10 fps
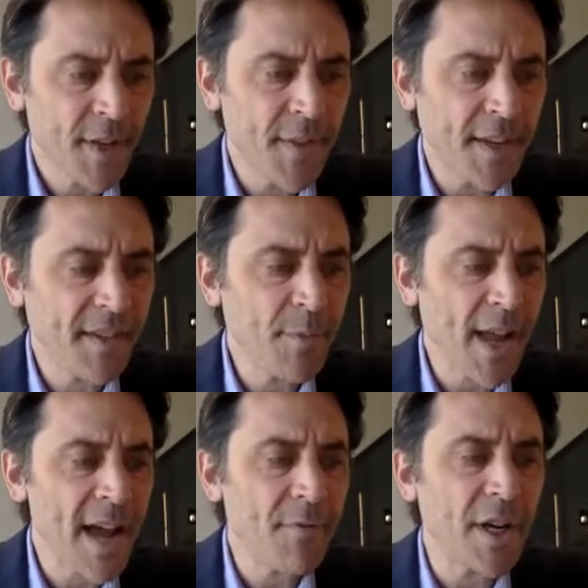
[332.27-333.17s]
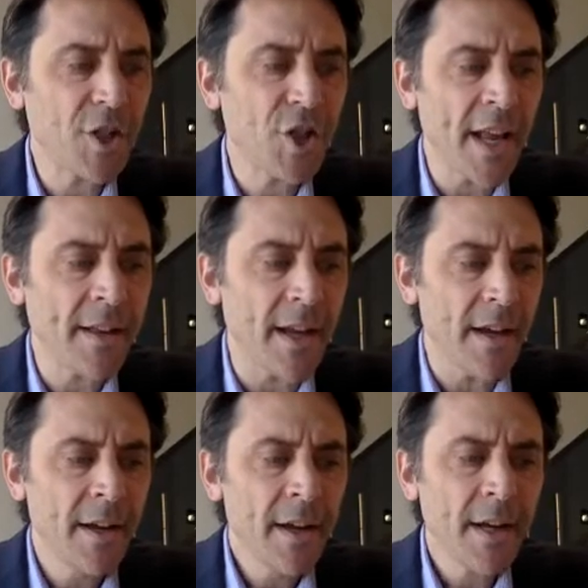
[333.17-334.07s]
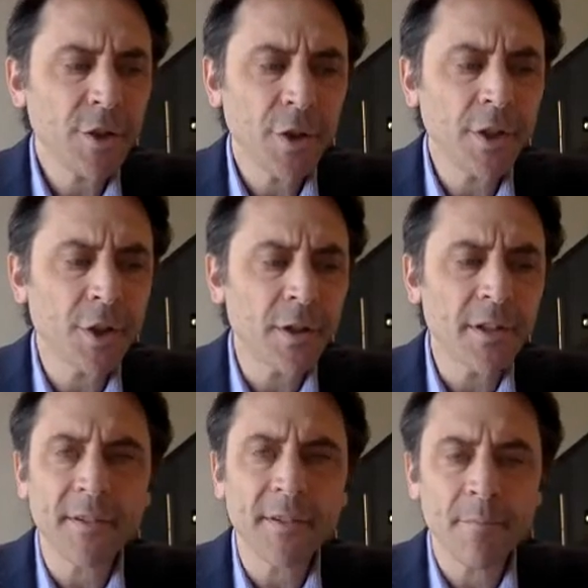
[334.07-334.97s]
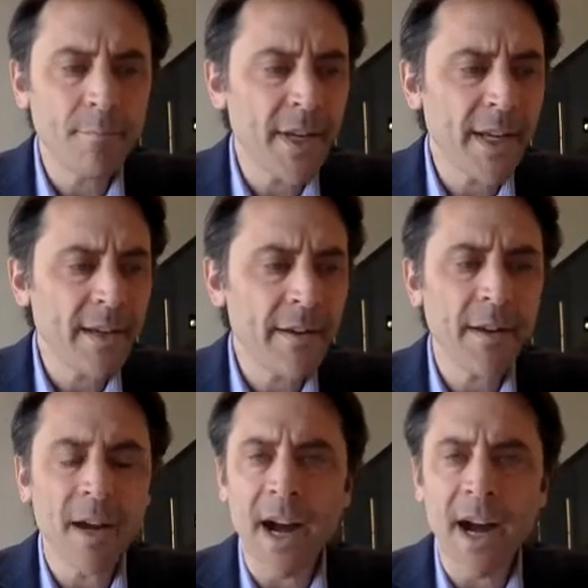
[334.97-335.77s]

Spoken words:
they seem to have an agenda. Shouldn't journalism be